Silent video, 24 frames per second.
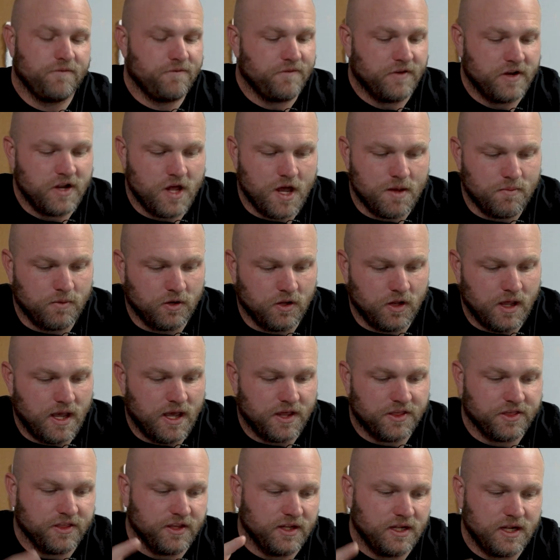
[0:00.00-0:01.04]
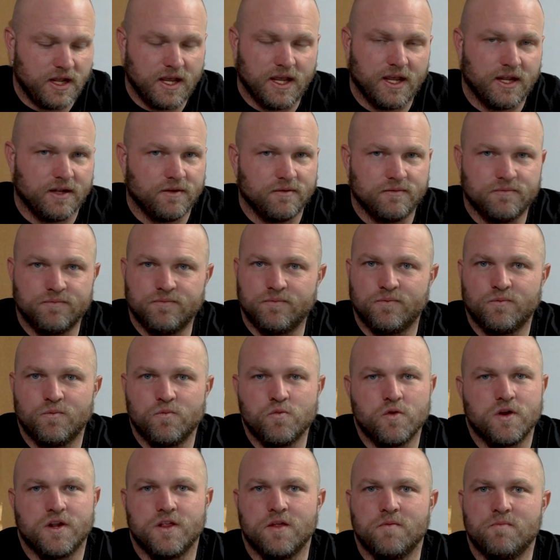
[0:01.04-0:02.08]
phenomenal athlete, and
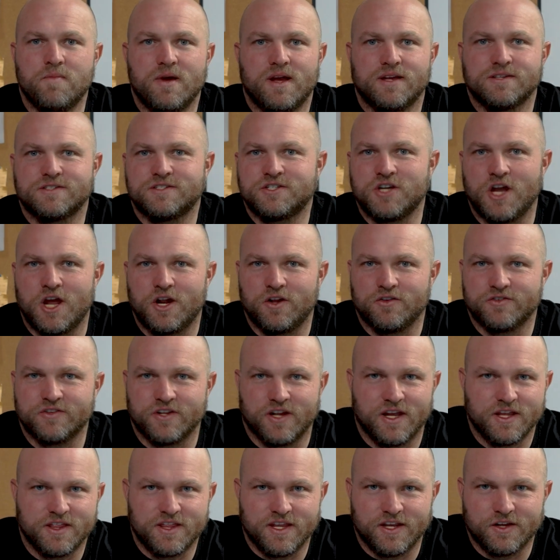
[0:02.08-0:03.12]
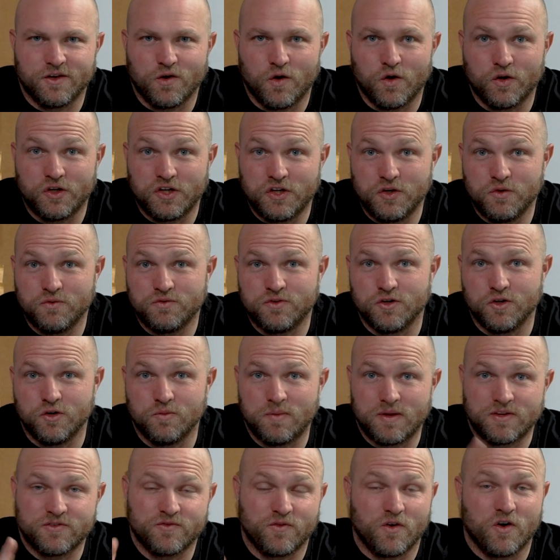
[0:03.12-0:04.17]
one of the best channels that I think on
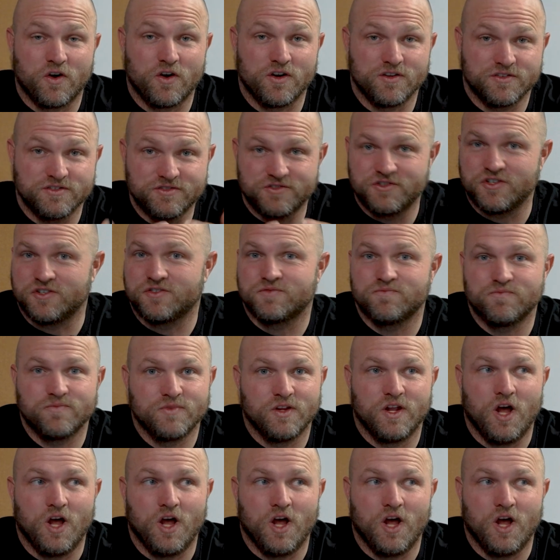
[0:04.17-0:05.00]
YouTube as far as just